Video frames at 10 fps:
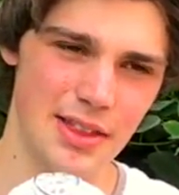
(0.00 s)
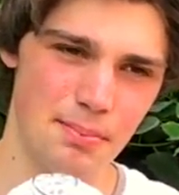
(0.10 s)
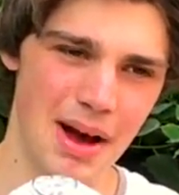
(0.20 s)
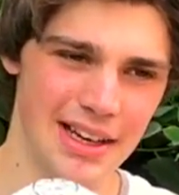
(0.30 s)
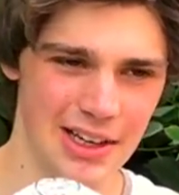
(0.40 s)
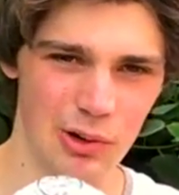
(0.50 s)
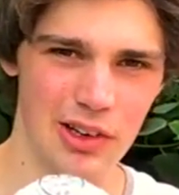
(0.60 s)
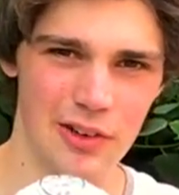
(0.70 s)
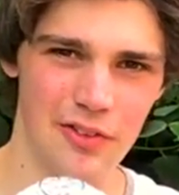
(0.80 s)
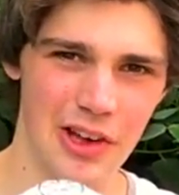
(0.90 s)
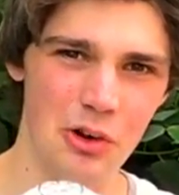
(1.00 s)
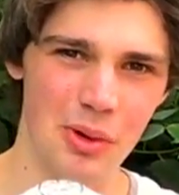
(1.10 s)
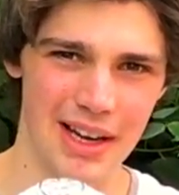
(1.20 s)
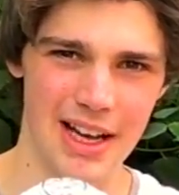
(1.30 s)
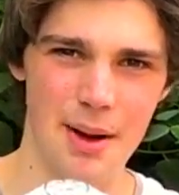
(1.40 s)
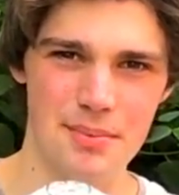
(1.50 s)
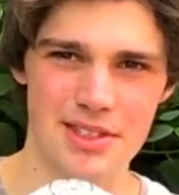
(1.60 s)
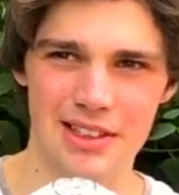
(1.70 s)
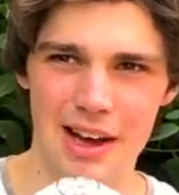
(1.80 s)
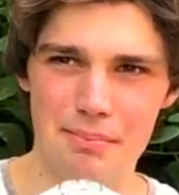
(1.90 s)
the better you're going to feel when it comes
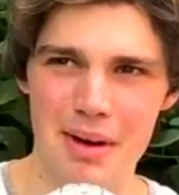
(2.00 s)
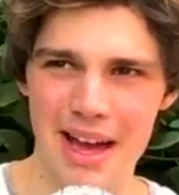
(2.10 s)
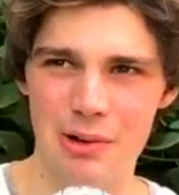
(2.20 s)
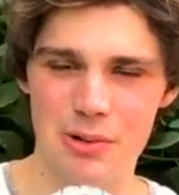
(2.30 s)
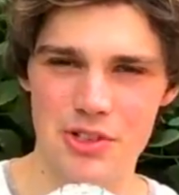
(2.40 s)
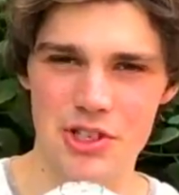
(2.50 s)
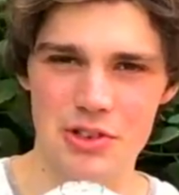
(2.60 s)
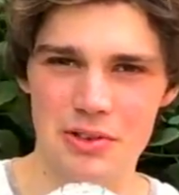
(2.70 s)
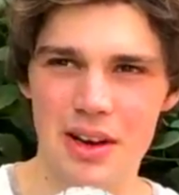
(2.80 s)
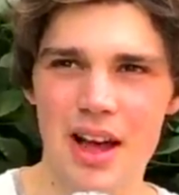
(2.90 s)
to like May or June.